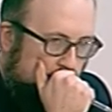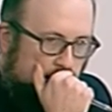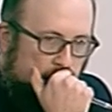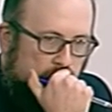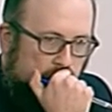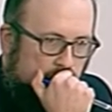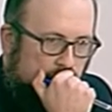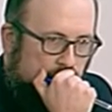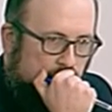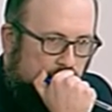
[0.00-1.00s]

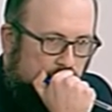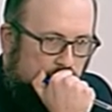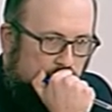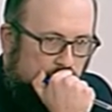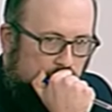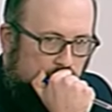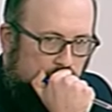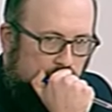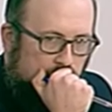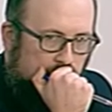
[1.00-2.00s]

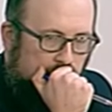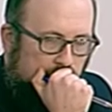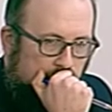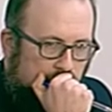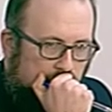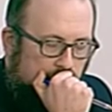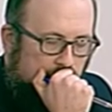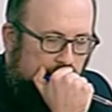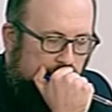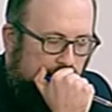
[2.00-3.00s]

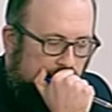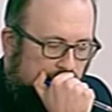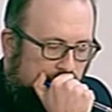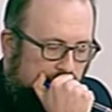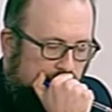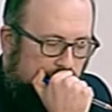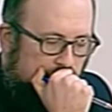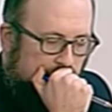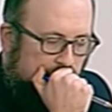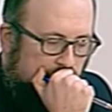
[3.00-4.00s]

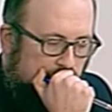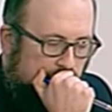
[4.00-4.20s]
No words are spoken by the person on screen.